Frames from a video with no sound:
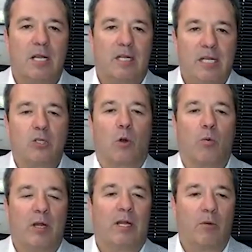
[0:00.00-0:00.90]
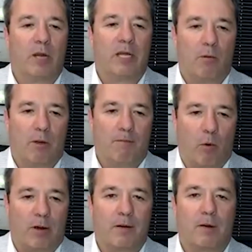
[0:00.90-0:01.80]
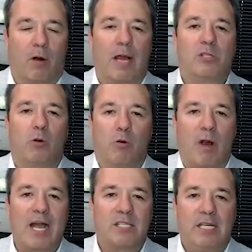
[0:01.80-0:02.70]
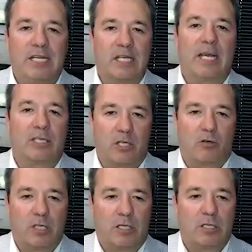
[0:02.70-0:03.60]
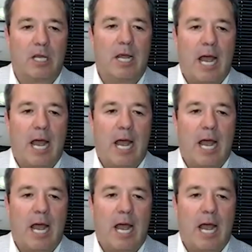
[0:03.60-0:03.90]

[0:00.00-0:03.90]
These are really, really important. All right. So Grassley is against those things.